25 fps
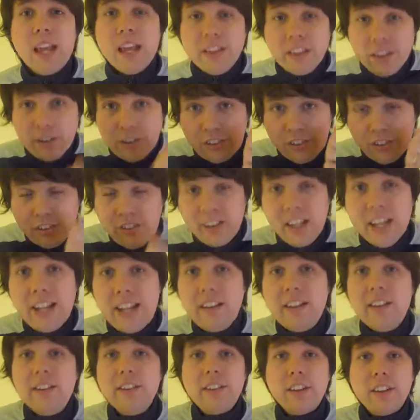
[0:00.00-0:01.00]
The
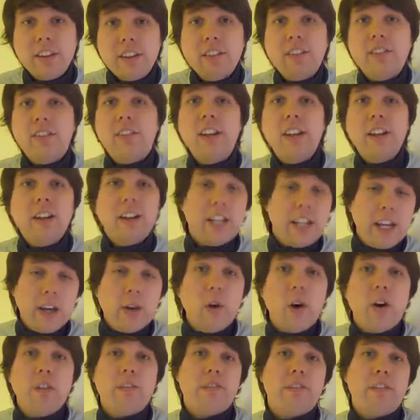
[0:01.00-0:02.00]
sin that the sin and
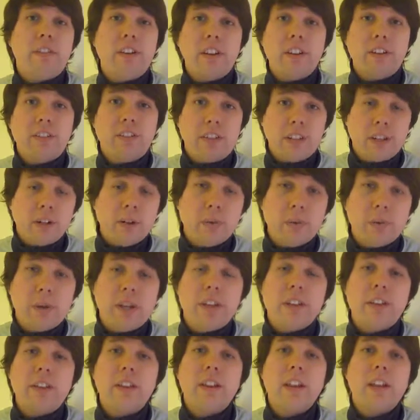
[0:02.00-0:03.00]
guilt offerings deal
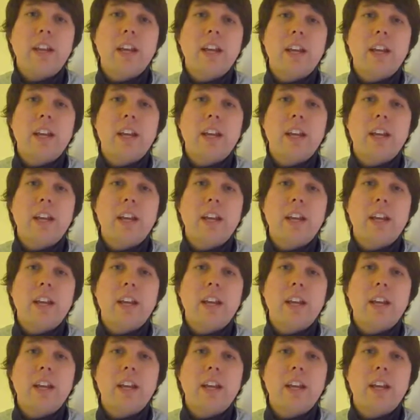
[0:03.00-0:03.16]
with